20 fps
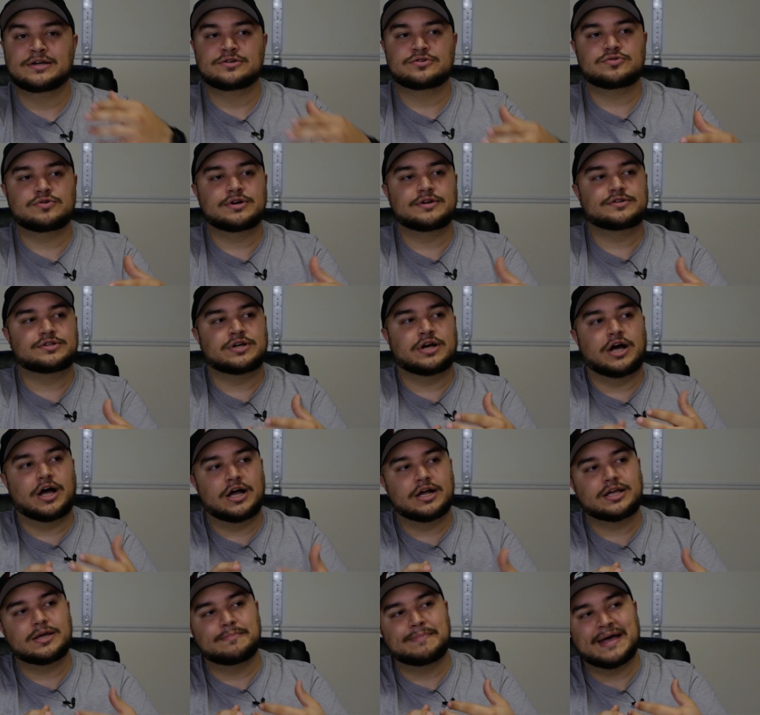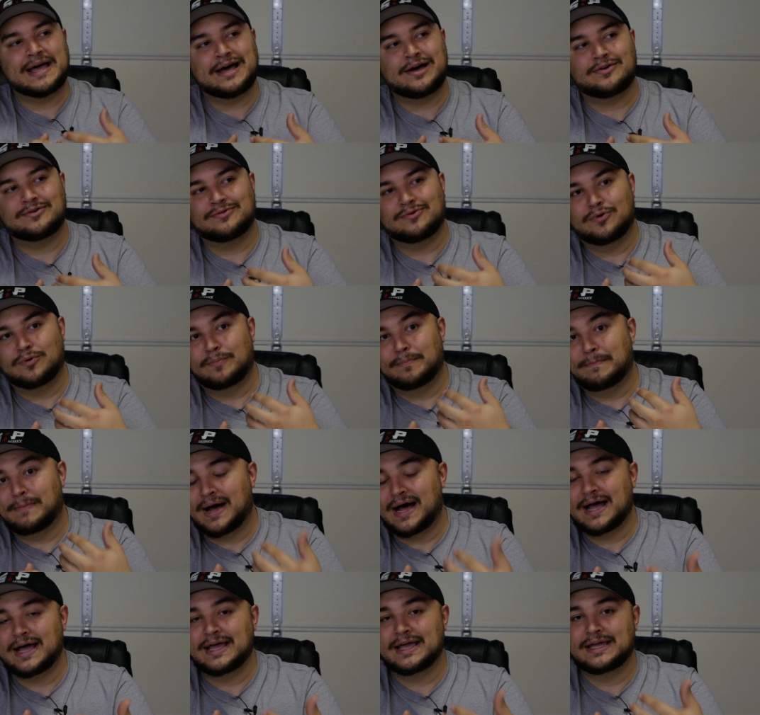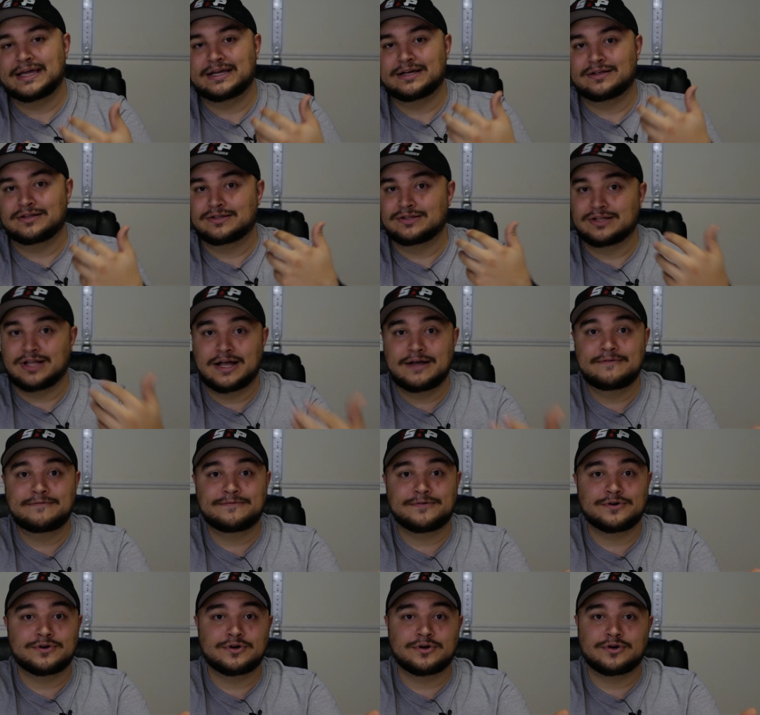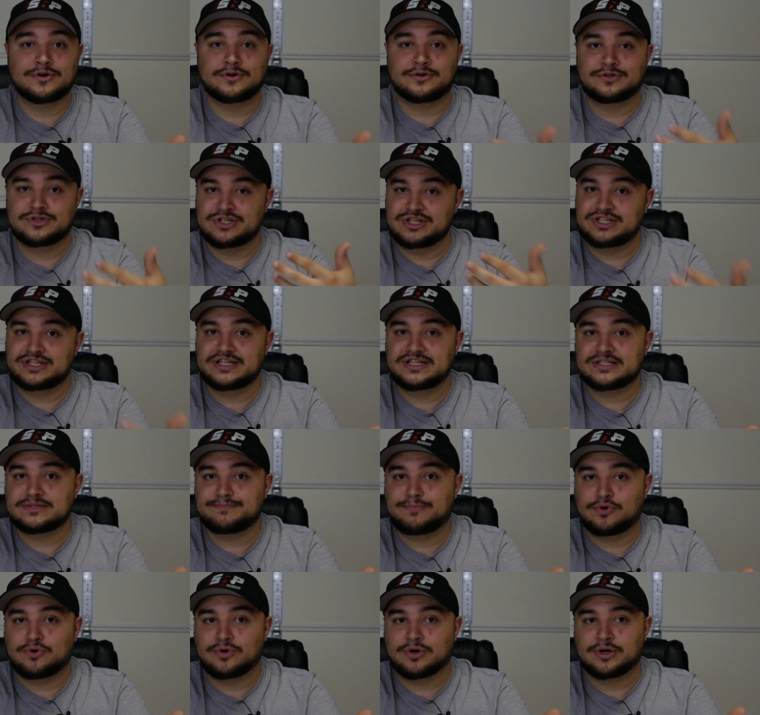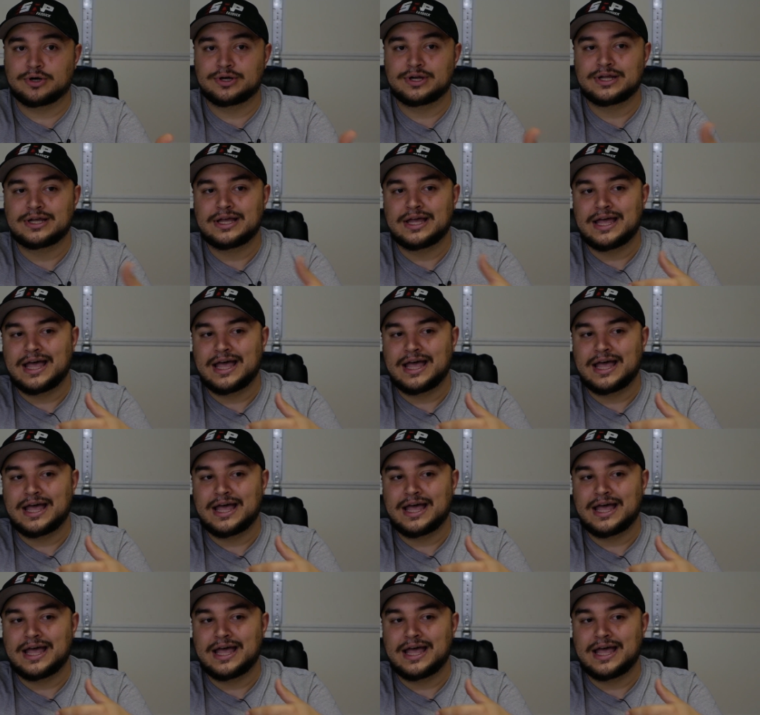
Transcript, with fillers: sort of talk about my love for G T Sport,